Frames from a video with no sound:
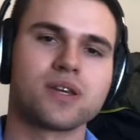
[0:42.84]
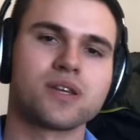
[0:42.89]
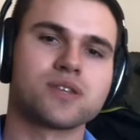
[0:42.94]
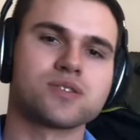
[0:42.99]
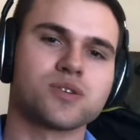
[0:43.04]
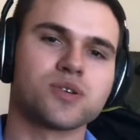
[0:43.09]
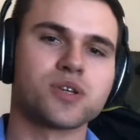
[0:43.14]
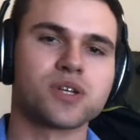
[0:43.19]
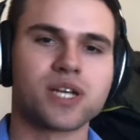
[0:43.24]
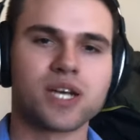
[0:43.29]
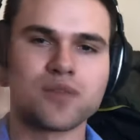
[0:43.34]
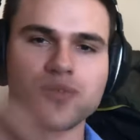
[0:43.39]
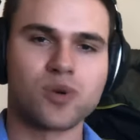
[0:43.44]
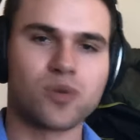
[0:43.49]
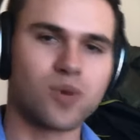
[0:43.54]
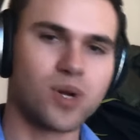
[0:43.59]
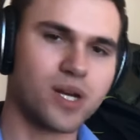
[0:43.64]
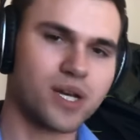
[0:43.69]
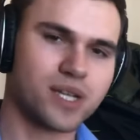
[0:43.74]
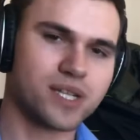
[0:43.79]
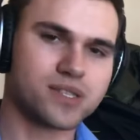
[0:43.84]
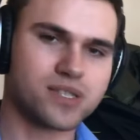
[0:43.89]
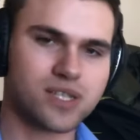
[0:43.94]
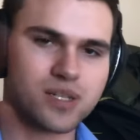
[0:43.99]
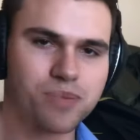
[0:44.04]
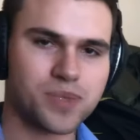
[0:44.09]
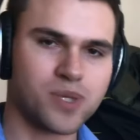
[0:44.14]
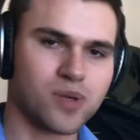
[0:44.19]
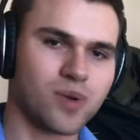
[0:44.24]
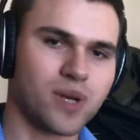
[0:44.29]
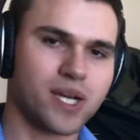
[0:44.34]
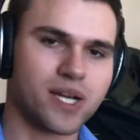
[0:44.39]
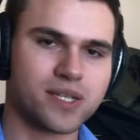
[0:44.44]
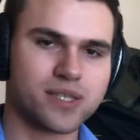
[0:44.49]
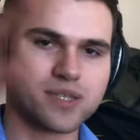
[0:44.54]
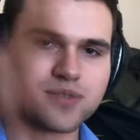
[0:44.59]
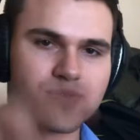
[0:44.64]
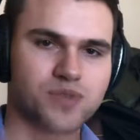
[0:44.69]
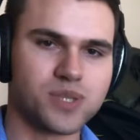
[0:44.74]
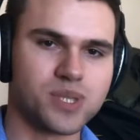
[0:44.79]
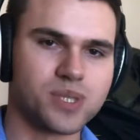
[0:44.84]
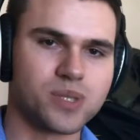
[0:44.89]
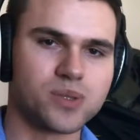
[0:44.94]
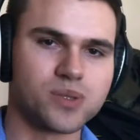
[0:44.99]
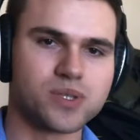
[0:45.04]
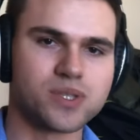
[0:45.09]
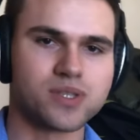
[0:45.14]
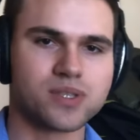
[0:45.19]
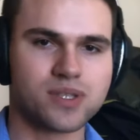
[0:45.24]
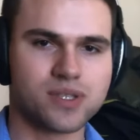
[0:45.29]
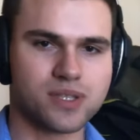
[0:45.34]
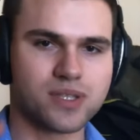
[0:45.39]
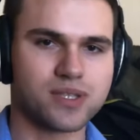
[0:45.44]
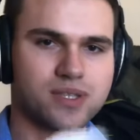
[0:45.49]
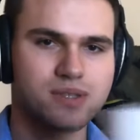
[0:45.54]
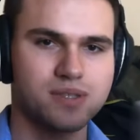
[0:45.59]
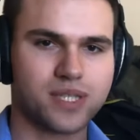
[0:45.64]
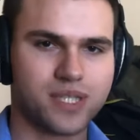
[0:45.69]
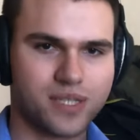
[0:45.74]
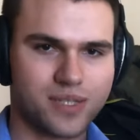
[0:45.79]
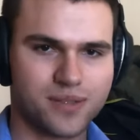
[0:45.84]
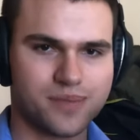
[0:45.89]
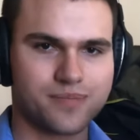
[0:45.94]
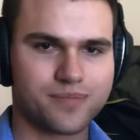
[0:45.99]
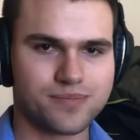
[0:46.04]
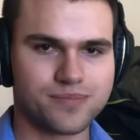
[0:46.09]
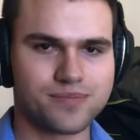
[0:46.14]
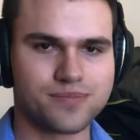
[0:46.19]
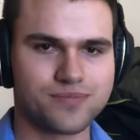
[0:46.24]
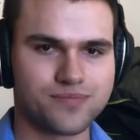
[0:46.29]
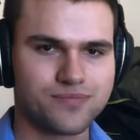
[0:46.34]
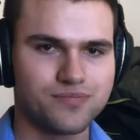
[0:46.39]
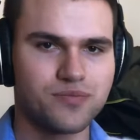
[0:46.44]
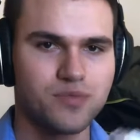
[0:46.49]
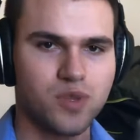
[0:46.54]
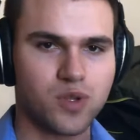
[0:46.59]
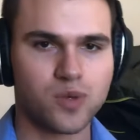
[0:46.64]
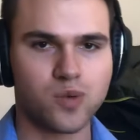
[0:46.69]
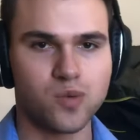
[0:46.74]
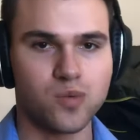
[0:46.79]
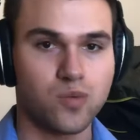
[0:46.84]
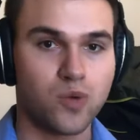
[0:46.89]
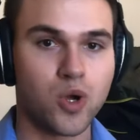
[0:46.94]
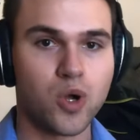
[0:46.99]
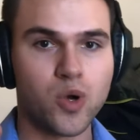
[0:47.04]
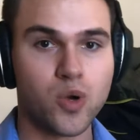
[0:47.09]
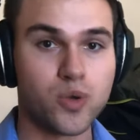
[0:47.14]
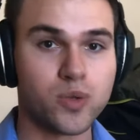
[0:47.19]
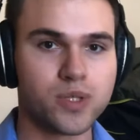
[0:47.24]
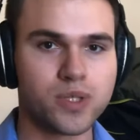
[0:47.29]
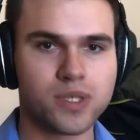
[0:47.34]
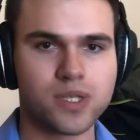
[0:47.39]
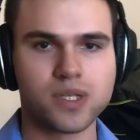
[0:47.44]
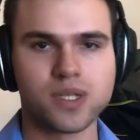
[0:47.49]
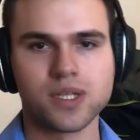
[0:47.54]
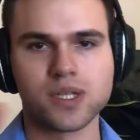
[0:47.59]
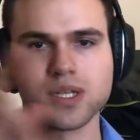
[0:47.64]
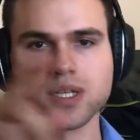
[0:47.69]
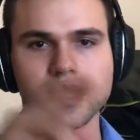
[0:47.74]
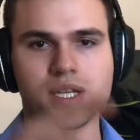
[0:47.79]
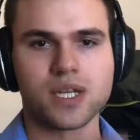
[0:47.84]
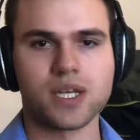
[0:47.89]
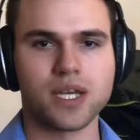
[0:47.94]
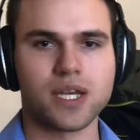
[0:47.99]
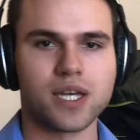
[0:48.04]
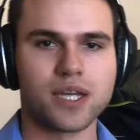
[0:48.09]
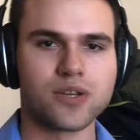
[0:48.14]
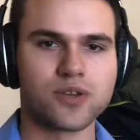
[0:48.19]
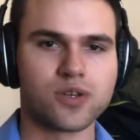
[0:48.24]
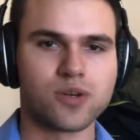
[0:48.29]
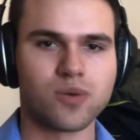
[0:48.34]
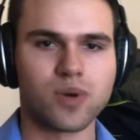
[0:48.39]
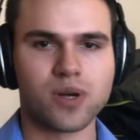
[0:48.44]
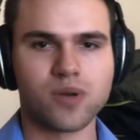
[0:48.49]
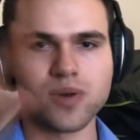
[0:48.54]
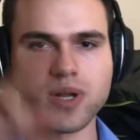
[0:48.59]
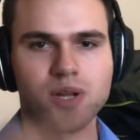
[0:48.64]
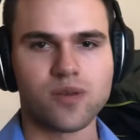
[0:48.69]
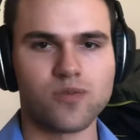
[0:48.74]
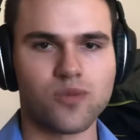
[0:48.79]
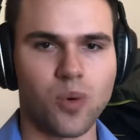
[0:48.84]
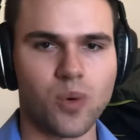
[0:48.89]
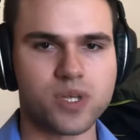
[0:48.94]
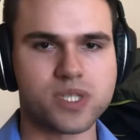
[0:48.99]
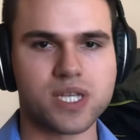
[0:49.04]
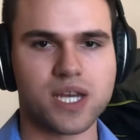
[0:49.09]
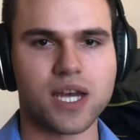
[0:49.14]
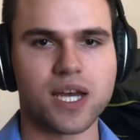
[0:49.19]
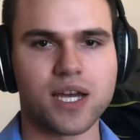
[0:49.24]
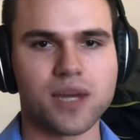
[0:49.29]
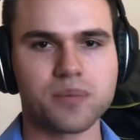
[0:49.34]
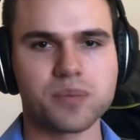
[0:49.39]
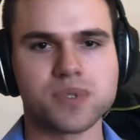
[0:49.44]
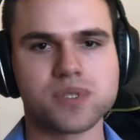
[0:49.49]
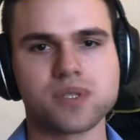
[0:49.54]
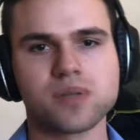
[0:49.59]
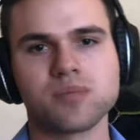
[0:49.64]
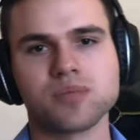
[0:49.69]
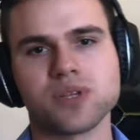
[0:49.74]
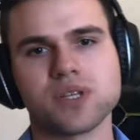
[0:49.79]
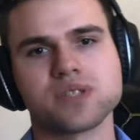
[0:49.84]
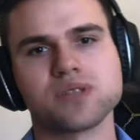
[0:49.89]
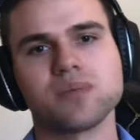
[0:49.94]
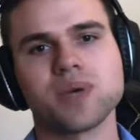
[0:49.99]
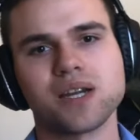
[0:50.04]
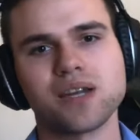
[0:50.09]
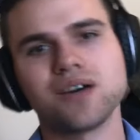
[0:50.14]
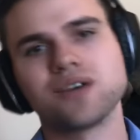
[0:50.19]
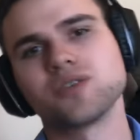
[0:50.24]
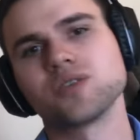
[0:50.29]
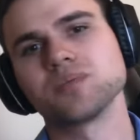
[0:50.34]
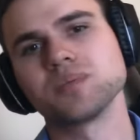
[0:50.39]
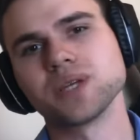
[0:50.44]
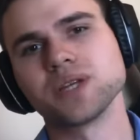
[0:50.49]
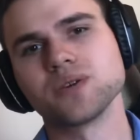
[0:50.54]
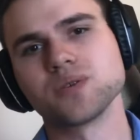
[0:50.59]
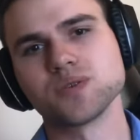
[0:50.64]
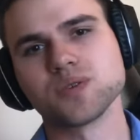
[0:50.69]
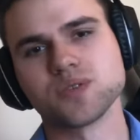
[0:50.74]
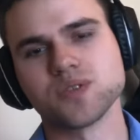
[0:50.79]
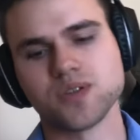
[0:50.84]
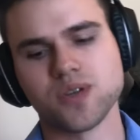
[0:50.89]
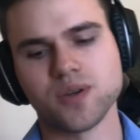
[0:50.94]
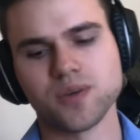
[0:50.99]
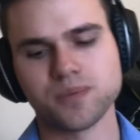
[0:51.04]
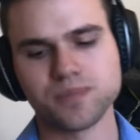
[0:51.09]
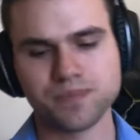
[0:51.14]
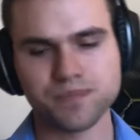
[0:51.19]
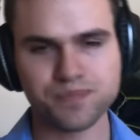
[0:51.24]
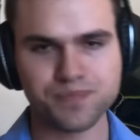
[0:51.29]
So you're going to have your run. It's going to be around the field, the kind of road, and you're going to run around 4 times, plus about 100 meters or so.